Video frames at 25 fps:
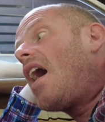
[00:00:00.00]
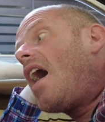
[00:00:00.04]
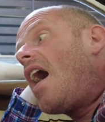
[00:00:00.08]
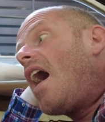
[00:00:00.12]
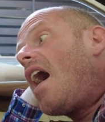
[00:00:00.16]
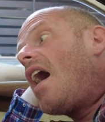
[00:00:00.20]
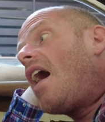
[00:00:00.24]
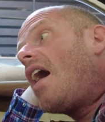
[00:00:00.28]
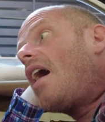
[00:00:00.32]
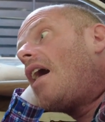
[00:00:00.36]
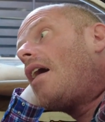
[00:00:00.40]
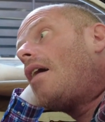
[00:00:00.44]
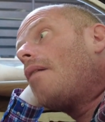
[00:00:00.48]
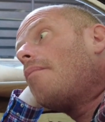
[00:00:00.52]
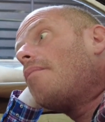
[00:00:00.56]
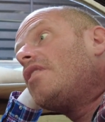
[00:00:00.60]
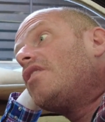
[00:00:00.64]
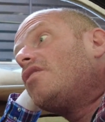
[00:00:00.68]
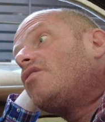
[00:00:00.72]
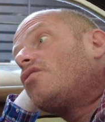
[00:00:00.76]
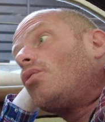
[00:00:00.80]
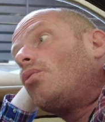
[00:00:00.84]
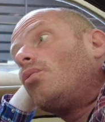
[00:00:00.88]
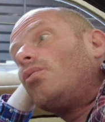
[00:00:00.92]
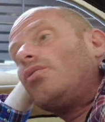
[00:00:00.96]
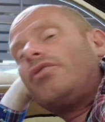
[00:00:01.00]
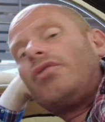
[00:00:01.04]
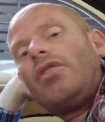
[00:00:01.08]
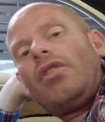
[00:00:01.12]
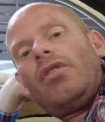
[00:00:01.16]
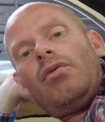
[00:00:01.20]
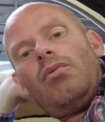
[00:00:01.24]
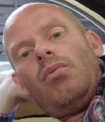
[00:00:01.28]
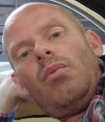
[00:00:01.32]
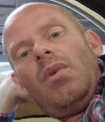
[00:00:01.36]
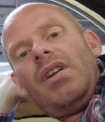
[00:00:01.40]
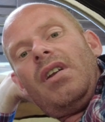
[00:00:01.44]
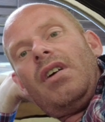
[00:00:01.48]
It's
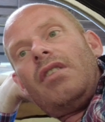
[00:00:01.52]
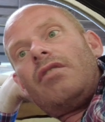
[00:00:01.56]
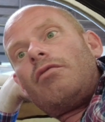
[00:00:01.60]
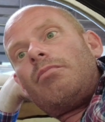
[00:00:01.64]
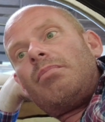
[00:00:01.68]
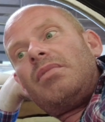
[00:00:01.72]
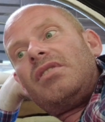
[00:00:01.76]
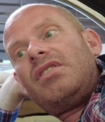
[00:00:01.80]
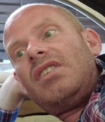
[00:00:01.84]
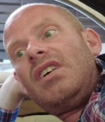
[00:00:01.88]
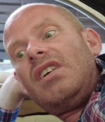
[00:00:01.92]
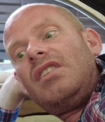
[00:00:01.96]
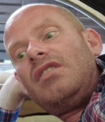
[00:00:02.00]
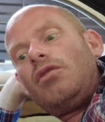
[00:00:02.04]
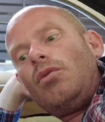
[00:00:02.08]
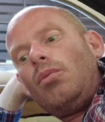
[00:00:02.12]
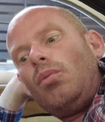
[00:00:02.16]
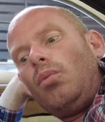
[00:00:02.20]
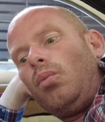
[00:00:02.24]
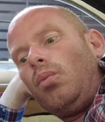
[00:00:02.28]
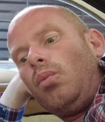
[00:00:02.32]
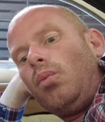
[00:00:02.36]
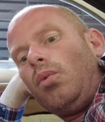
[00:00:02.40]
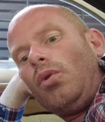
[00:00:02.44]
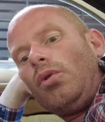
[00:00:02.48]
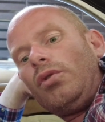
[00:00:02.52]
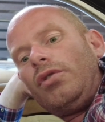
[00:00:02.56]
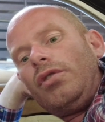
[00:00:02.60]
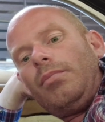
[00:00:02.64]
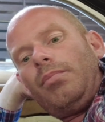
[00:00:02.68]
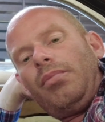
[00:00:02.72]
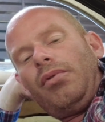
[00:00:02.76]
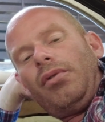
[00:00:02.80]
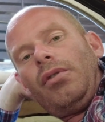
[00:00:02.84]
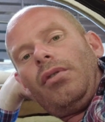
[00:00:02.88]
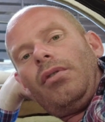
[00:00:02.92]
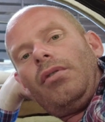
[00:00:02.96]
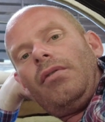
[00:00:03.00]
also 100%
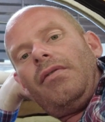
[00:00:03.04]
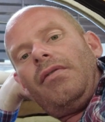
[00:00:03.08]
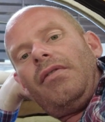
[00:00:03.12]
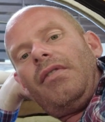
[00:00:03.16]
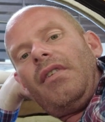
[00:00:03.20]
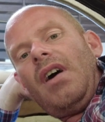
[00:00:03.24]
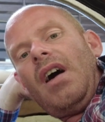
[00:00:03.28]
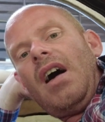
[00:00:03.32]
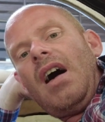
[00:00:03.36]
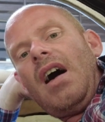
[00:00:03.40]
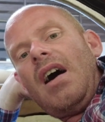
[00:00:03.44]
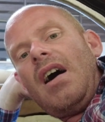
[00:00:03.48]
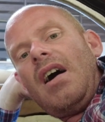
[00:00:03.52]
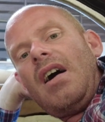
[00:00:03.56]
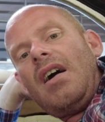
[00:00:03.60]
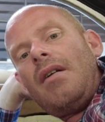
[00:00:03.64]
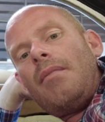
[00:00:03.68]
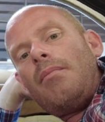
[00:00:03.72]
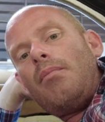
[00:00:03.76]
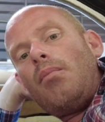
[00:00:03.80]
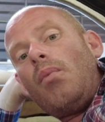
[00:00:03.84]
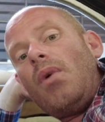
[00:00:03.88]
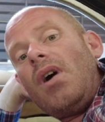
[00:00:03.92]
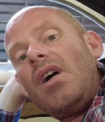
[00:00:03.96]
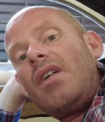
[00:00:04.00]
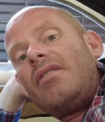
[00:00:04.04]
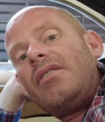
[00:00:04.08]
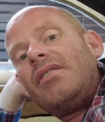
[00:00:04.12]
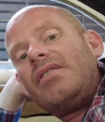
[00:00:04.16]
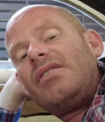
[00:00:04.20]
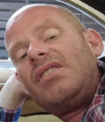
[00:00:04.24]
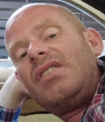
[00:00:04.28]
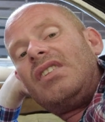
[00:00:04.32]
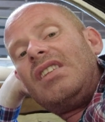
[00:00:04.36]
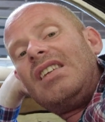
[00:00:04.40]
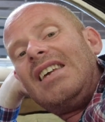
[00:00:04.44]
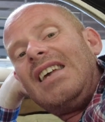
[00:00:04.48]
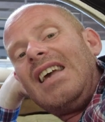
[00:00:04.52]
waterproof, whereas
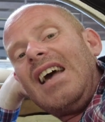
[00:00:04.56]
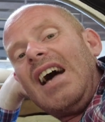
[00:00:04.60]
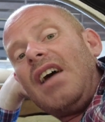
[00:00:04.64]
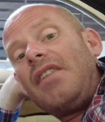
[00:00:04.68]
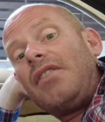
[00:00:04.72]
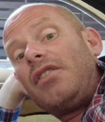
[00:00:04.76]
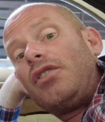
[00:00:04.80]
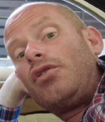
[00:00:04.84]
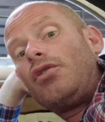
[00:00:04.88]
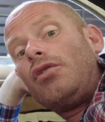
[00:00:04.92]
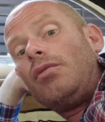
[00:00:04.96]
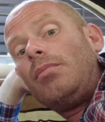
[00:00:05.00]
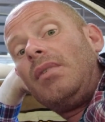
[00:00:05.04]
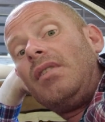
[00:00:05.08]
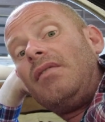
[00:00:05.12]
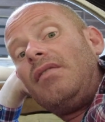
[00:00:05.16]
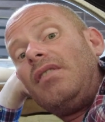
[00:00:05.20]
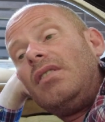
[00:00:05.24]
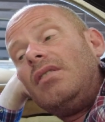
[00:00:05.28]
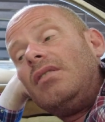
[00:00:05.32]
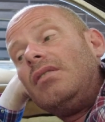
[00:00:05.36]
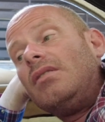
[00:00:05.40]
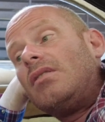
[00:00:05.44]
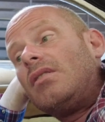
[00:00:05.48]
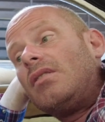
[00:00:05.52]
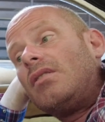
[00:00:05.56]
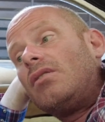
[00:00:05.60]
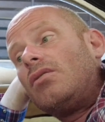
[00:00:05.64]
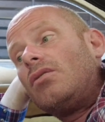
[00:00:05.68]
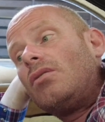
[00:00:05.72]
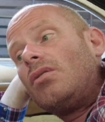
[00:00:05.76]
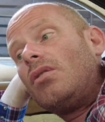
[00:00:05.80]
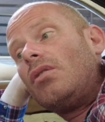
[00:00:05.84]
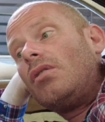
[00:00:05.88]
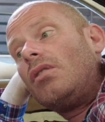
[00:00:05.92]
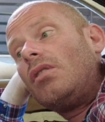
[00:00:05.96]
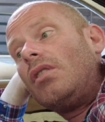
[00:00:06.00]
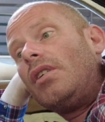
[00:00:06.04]
the other 2 bivvies
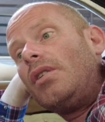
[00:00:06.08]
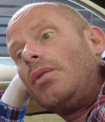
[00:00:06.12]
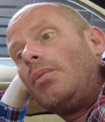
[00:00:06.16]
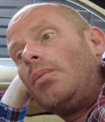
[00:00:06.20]
certainly